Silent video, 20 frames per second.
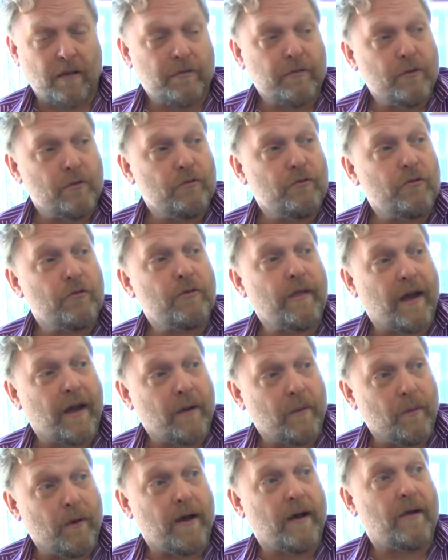if you yes. do
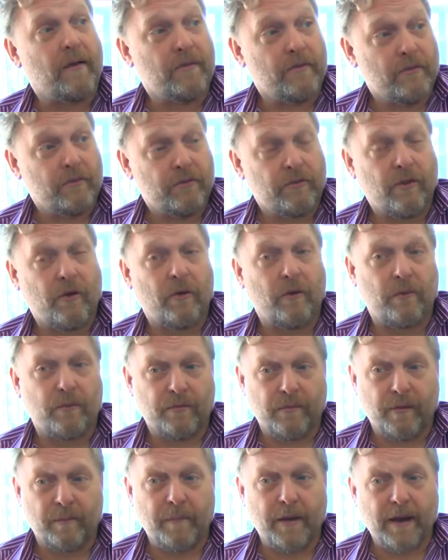that well. So
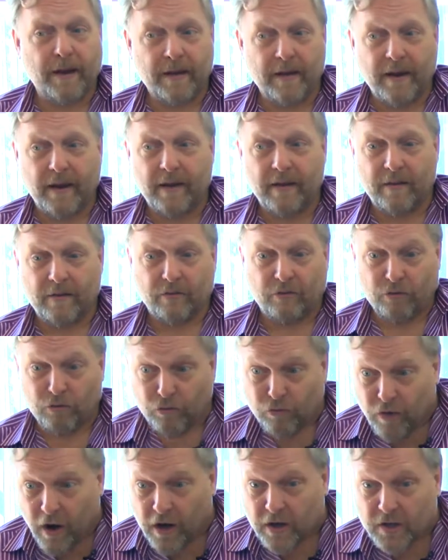the metadata
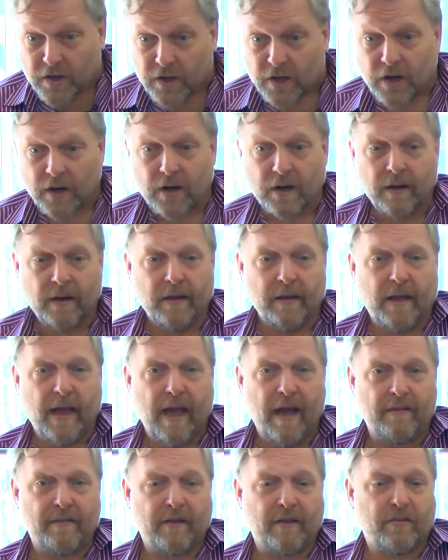structure,
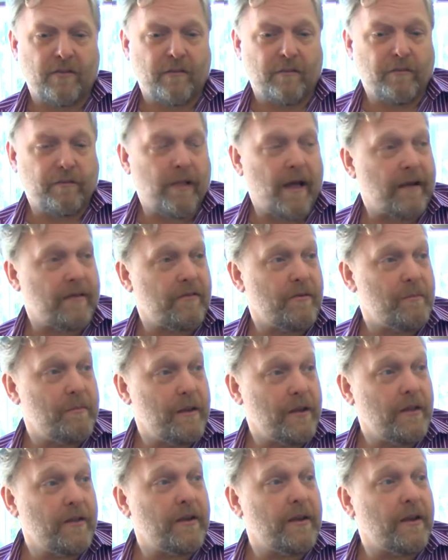having some
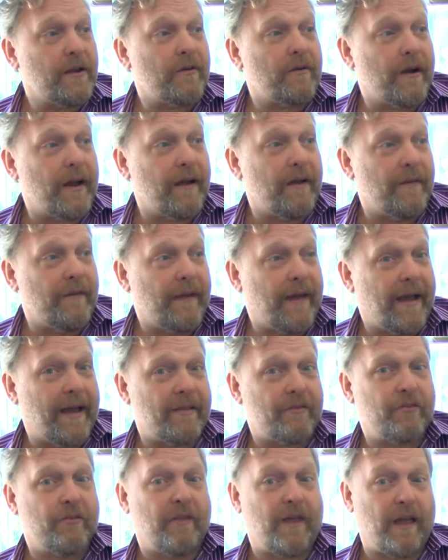flexibility around
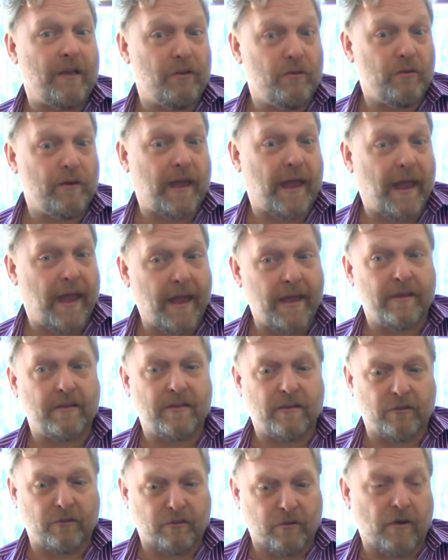that so that you can
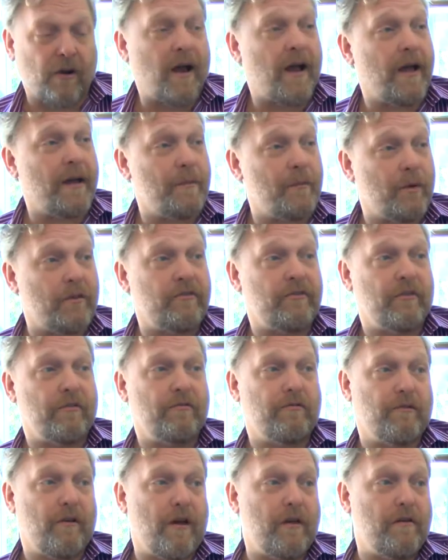describe what's in
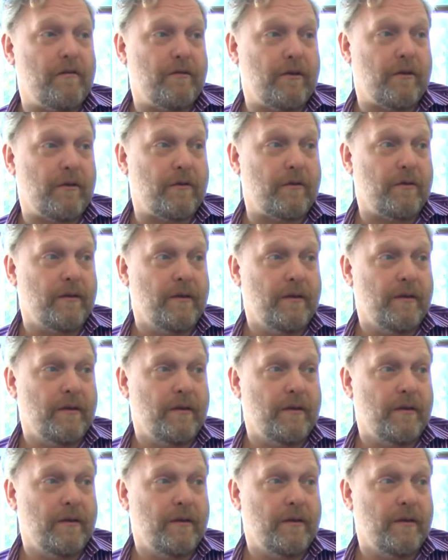front of you